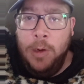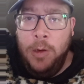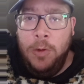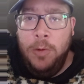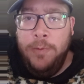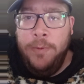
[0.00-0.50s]

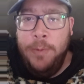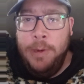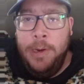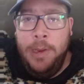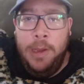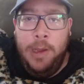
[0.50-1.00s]
Hello,
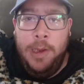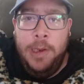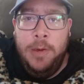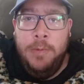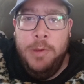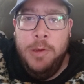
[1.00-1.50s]
everybody. I
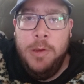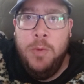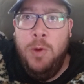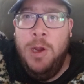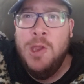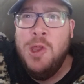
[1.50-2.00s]
am just
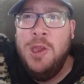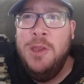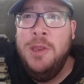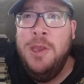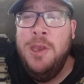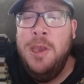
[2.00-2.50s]

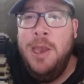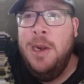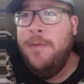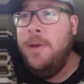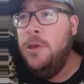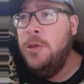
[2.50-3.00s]
watching the
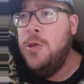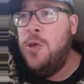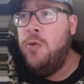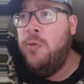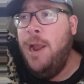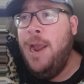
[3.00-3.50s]
NFL
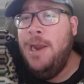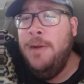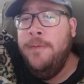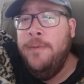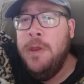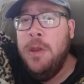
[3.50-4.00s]

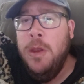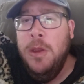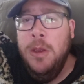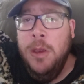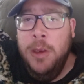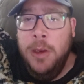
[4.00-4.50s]
draft.
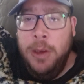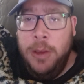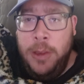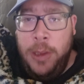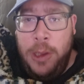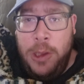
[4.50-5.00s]

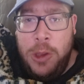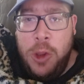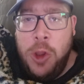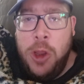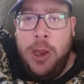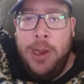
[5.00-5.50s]
The
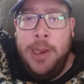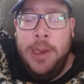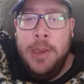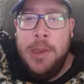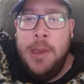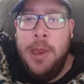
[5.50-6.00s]

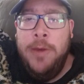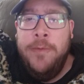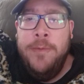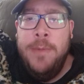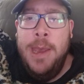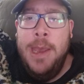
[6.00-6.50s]
Giants
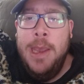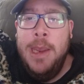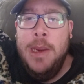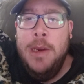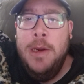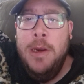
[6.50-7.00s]
have
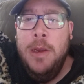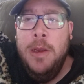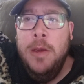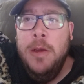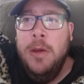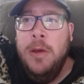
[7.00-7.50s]
made
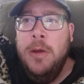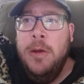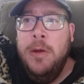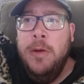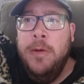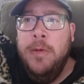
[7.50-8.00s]

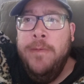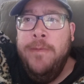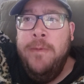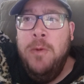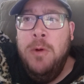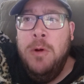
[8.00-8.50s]

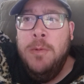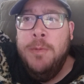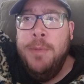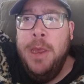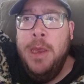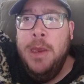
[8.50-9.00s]
four
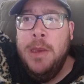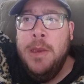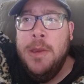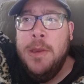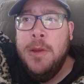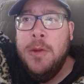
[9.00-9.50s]

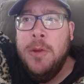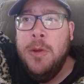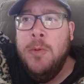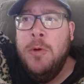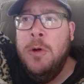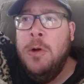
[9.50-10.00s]
picks.
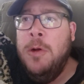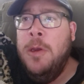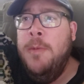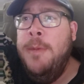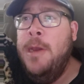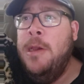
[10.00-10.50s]
We're going
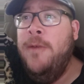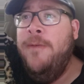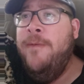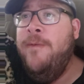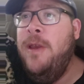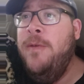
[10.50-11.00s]
to make the
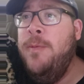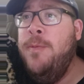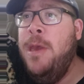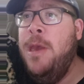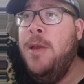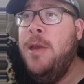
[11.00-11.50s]
fifth
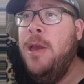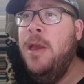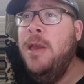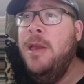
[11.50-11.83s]
pick